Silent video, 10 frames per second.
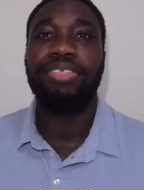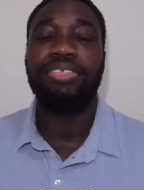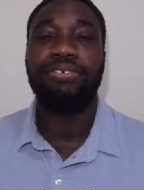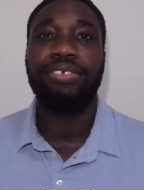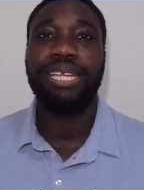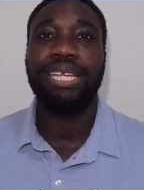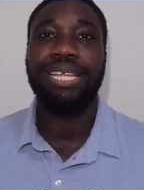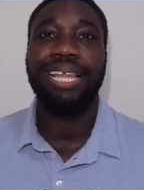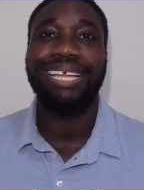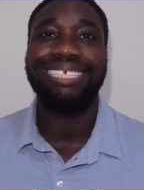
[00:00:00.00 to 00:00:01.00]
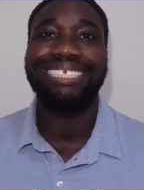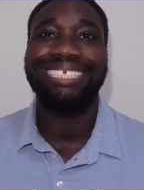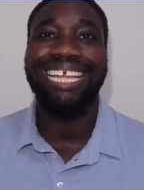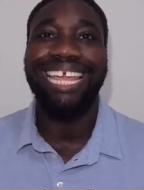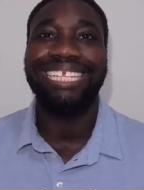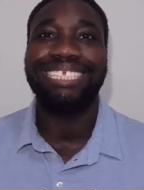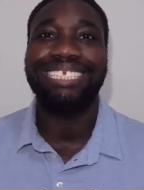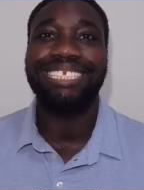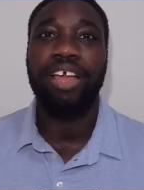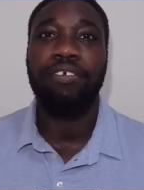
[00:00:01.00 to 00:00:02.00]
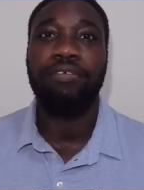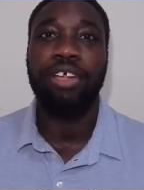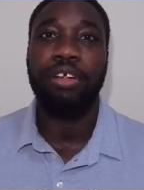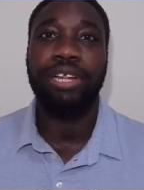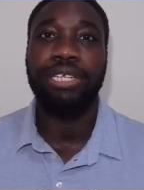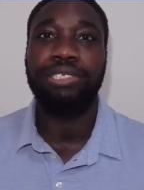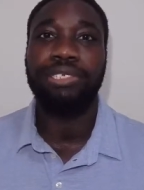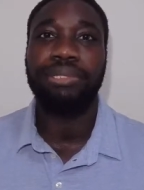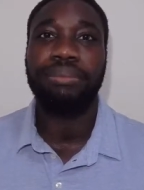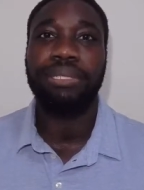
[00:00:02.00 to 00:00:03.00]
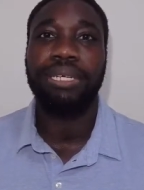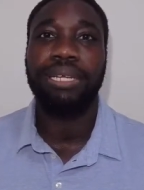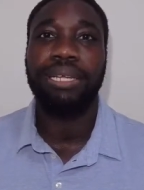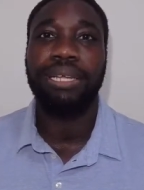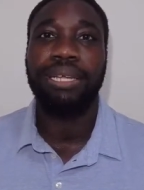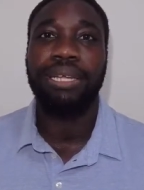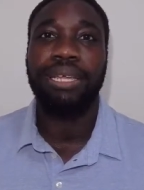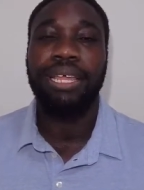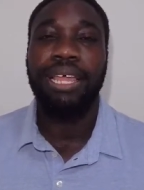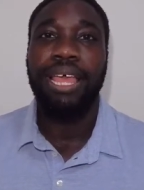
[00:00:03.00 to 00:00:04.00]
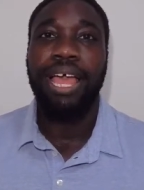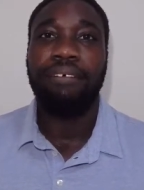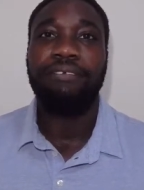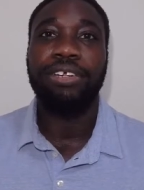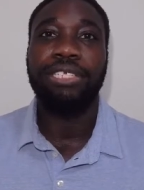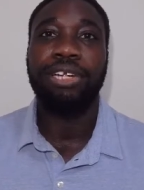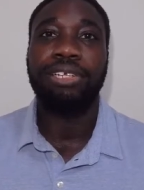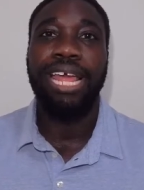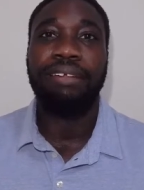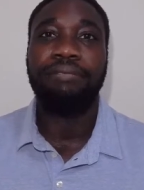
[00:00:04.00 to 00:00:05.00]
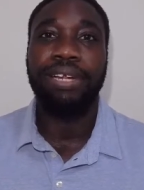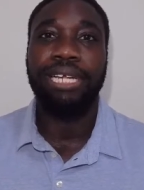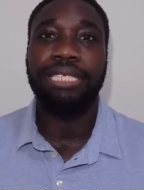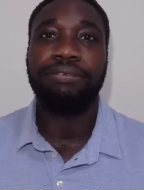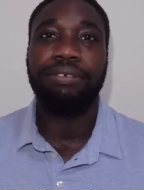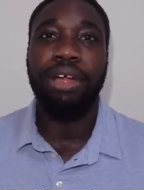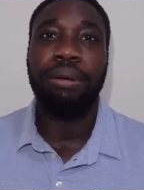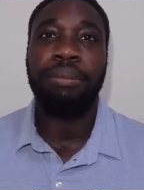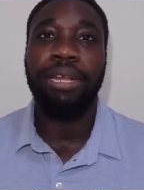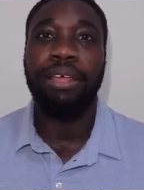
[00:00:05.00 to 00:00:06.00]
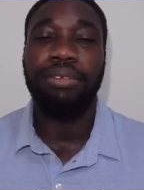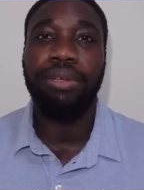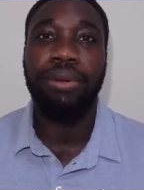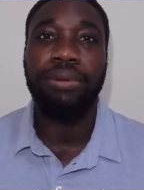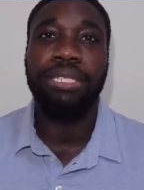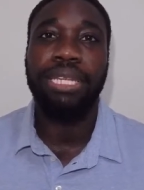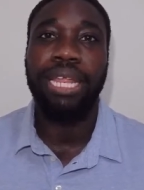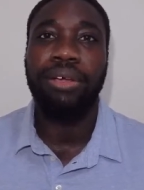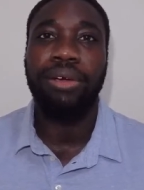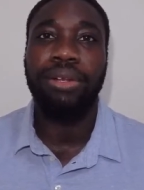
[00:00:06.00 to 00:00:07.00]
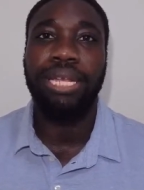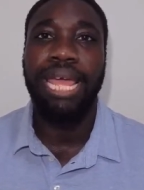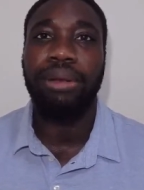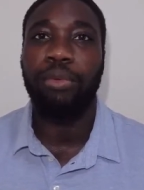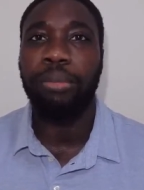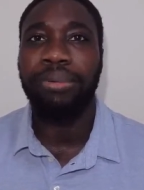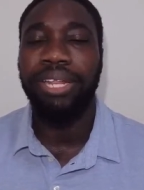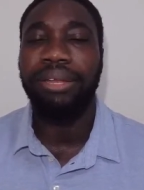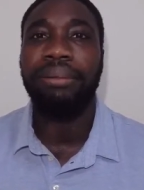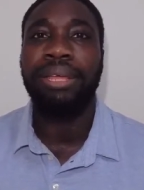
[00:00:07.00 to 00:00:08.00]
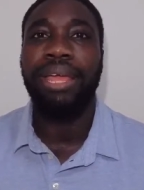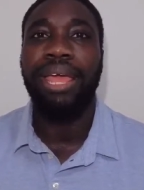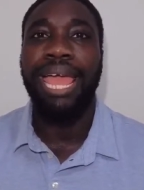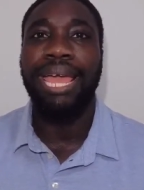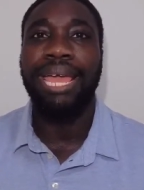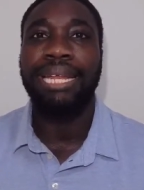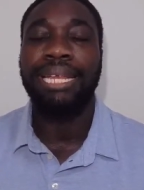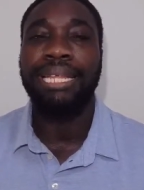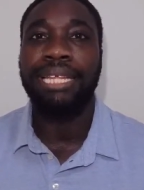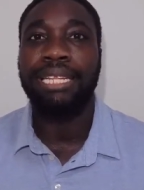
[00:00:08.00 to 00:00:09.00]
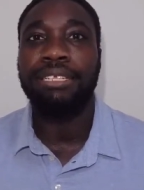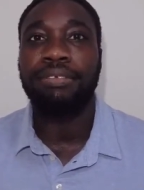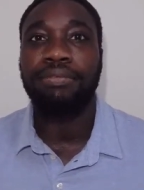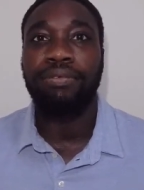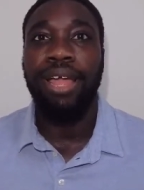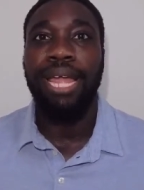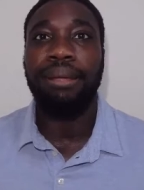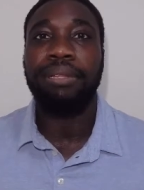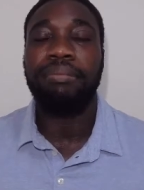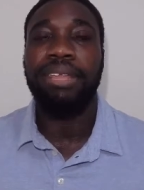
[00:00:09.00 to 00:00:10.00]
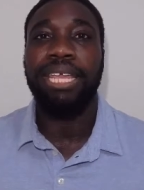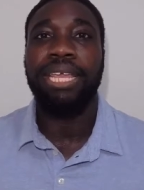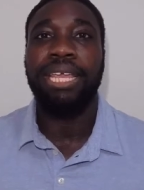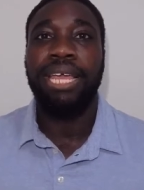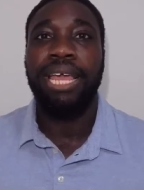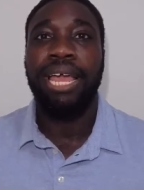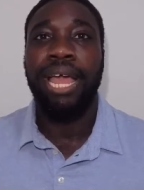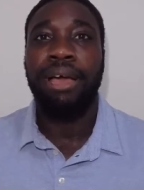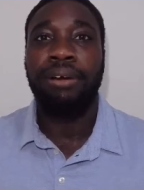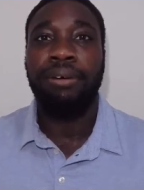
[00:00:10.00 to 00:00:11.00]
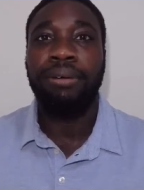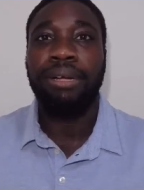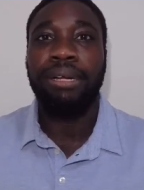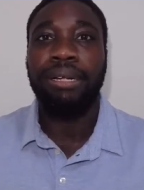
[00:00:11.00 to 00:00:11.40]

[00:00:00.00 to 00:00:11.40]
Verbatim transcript: Three seconds of courage. I first heard that phrase from another coach called Dan Warburton, and he described to me how